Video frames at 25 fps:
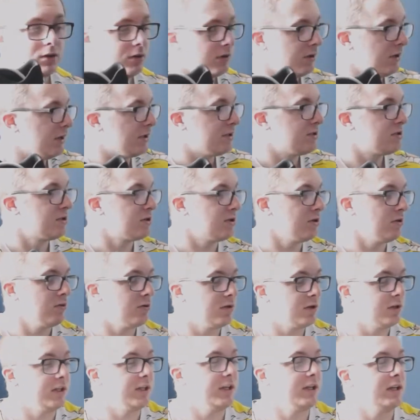It's so
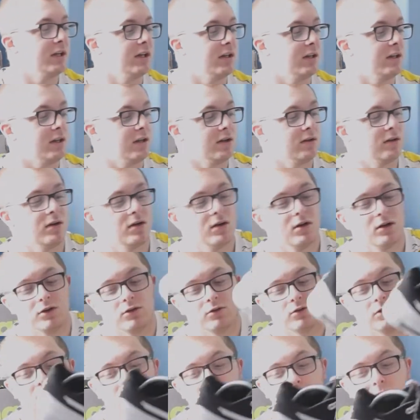clean. And then
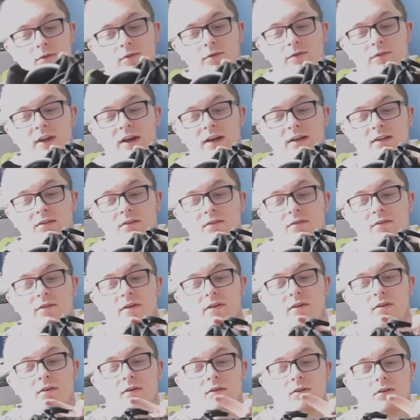you got the reflective,
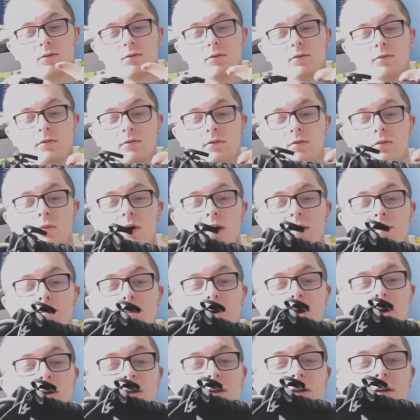the white
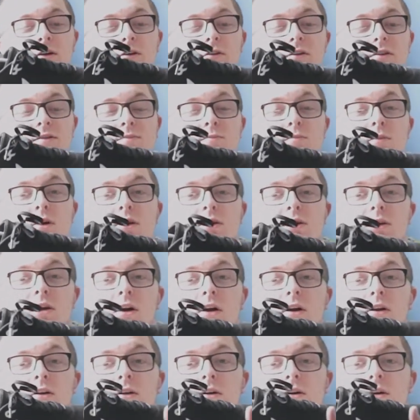part here, this mud
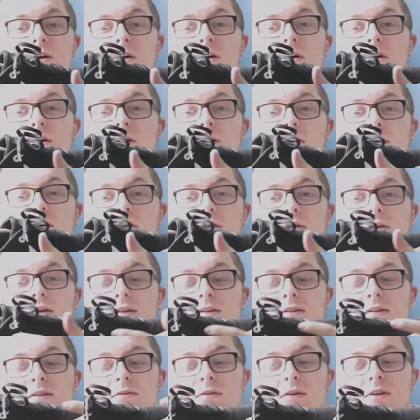guard,
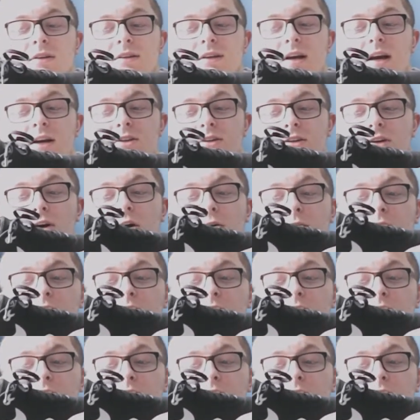is actually all